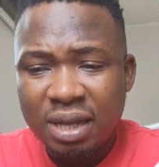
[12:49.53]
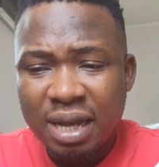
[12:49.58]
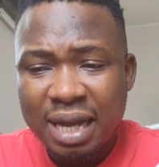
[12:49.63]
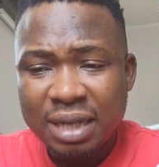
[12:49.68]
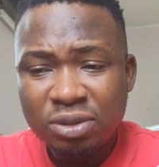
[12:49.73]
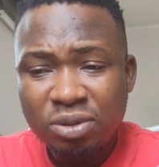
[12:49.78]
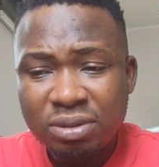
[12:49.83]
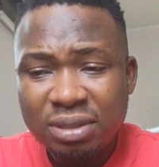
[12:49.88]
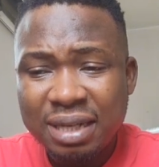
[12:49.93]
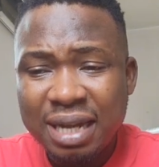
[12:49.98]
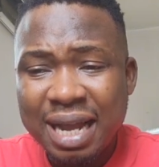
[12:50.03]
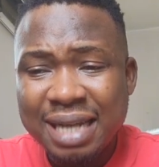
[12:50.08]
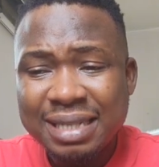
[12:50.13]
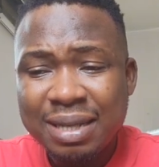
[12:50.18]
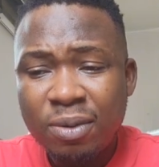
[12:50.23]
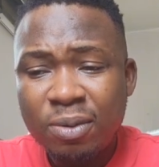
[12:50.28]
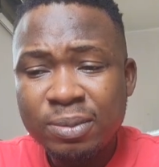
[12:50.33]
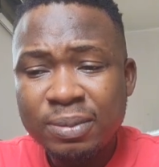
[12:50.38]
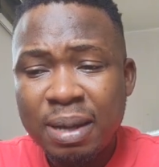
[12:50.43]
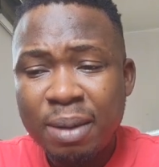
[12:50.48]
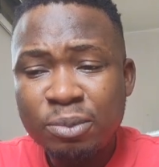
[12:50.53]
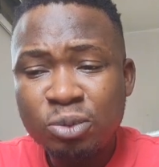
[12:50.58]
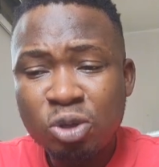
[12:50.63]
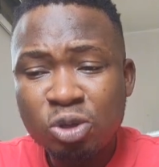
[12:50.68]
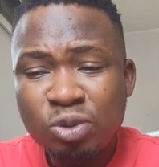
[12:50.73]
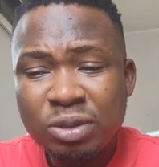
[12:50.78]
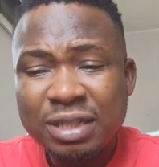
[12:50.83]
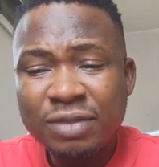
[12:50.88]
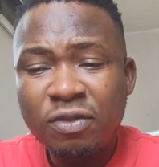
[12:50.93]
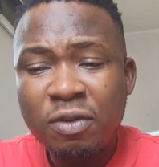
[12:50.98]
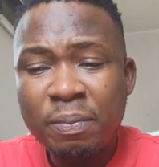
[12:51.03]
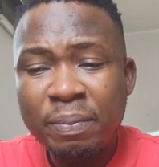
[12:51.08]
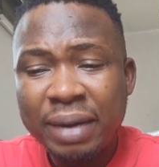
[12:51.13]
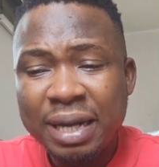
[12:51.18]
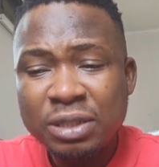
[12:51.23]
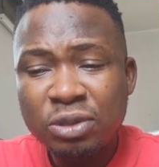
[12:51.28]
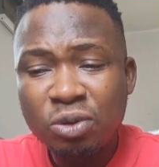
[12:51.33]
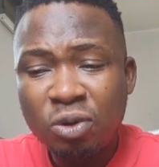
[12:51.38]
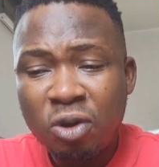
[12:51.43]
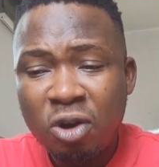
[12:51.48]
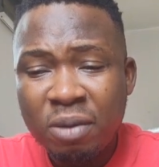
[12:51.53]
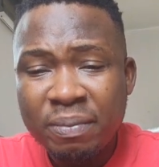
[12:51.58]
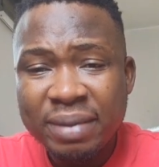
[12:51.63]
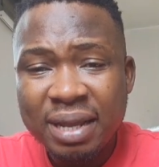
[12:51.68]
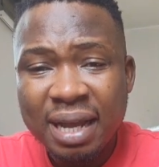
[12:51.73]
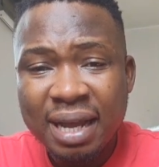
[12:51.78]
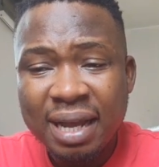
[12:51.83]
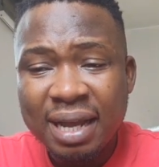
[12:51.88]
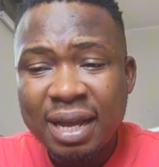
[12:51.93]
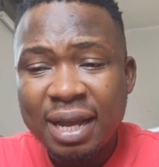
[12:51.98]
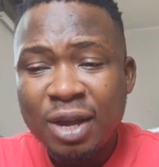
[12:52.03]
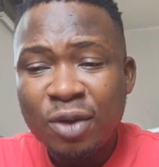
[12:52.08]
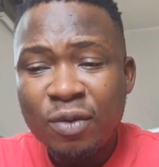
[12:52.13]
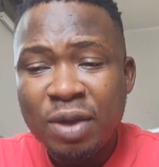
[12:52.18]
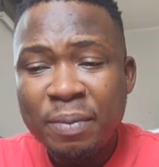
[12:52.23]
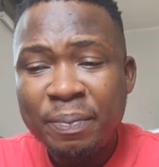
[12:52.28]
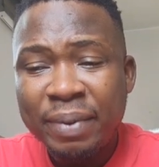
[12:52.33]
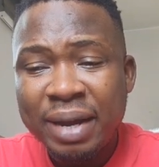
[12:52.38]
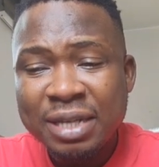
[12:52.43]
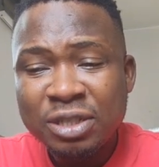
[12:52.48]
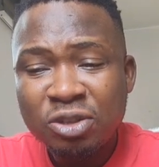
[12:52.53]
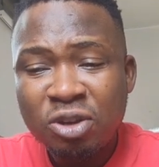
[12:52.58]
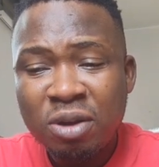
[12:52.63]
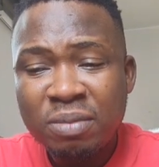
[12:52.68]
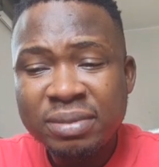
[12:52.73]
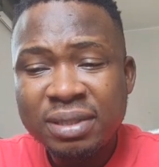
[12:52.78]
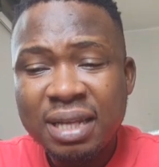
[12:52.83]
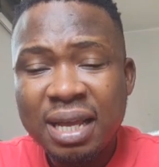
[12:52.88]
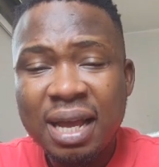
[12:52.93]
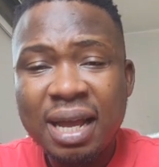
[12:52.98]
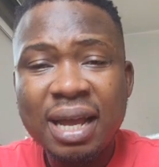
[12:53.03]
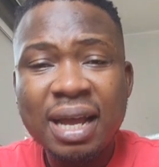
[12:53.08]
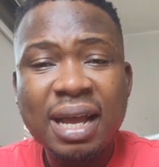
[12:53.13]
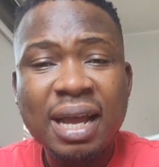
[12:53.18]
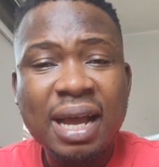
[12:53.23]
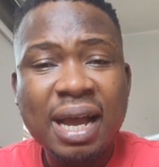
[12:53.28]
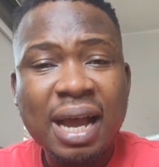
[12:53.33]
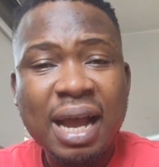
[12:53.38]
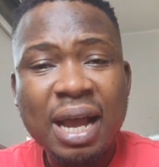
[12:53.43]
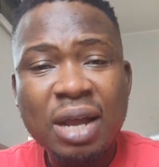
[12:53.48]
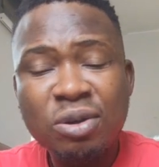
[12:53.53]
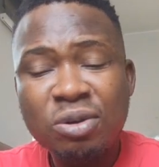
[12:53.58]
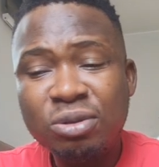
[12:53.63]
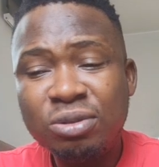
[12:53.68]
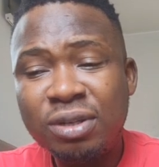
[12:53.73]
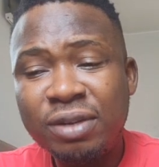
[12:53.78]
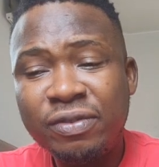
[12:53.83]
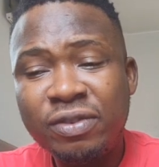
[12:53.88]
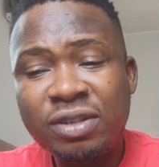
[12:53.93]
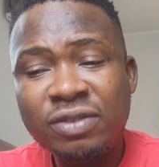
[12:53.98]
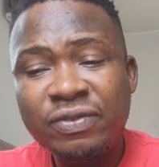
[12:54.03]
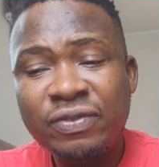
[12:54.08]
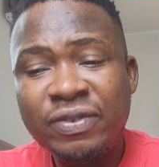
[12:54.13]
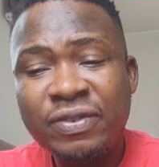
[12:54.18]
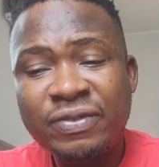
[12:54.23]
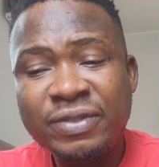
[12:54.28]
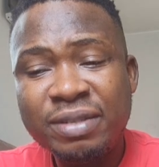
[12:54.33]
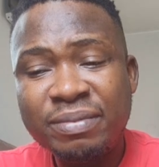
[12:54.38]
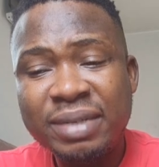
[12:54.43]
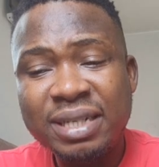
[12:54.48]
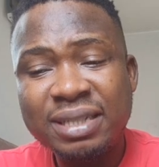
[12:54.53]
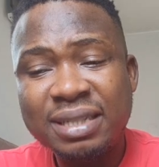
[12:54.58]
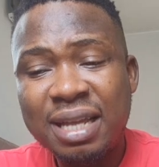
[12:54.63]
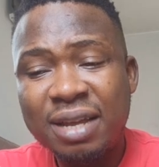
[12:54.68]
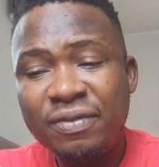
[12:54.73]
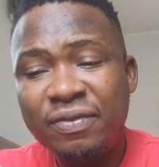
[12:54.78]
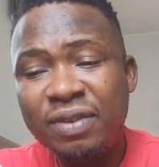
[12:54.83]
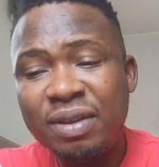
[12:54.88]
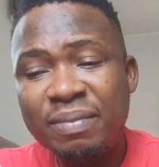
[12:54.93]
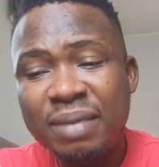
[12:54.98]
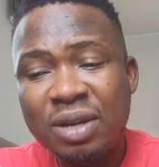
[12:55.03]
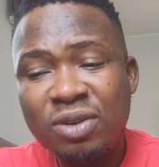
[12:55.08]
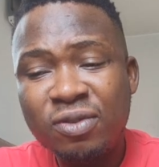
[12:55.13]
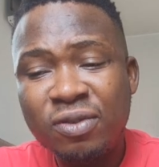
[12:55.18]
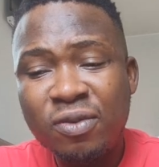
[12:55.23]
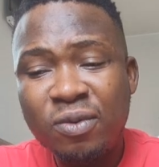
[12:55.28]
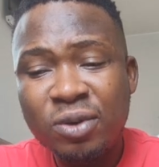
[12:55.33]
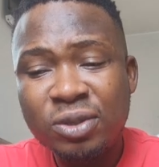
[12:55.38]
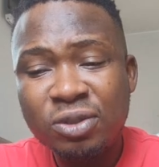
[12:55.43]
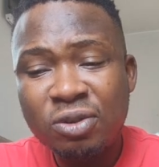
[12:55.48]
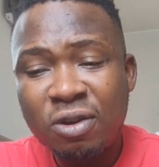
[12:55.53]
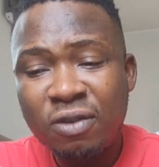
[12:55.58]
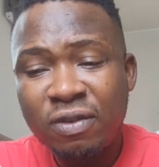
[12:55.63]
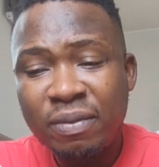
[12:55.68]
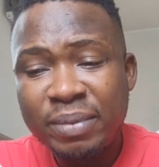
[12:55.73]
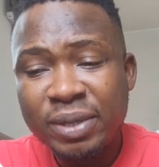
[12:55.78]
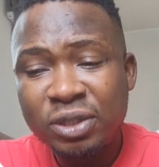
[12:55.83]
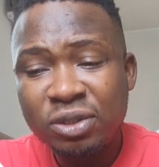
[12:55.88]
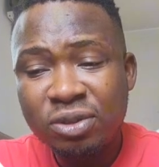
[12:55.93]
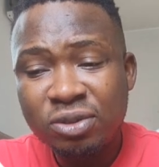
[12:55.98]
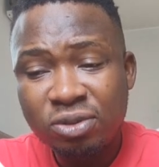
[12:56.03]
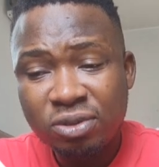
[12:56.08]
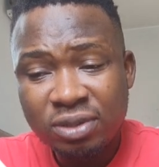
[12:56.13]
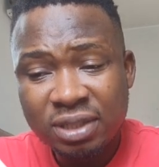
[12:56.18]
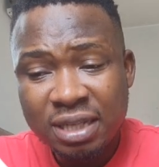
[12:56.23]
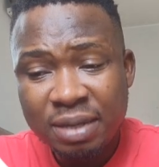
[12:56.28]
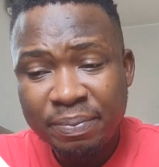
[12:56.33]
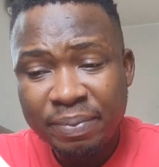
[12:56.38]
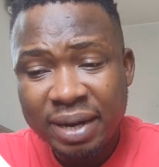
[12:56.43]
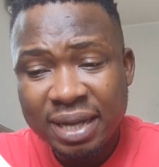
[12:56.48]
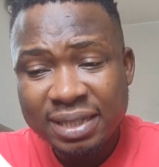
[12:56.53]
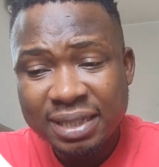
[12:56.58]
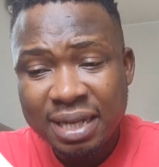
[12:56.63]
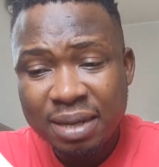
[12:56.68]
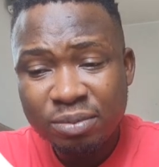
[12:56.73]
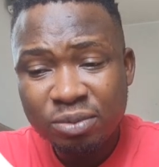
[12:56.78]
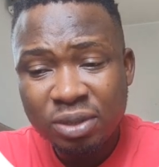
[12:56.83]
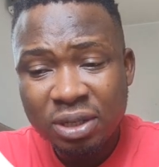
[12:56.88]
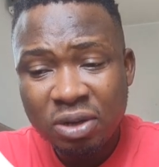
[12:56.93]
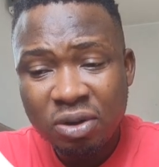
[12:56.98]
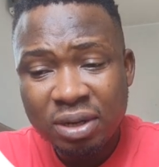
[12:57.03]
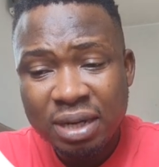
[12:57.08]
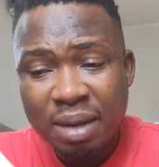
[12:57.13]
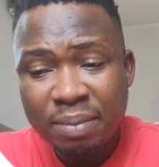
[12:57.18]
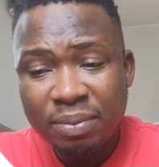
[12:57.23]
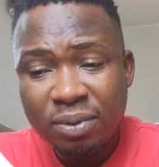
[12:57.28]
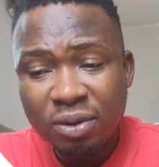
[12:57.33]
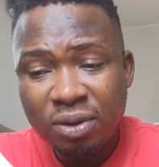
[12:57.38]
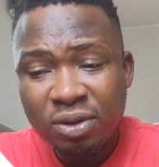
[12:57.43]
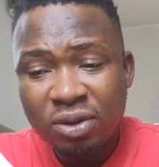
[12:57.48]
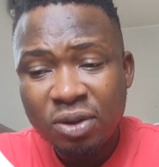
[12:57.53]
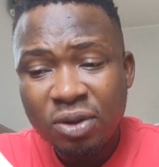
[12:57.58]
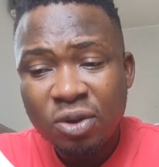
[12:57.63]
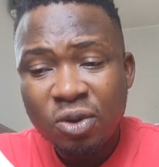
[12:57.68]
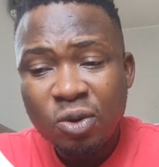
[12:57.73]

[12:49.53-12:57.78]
I told you guys, I'm just waiting for price to come here. When price comes here, I go to the 15 minutes time frame and look for what? Confirmation. So see, price came to the other block.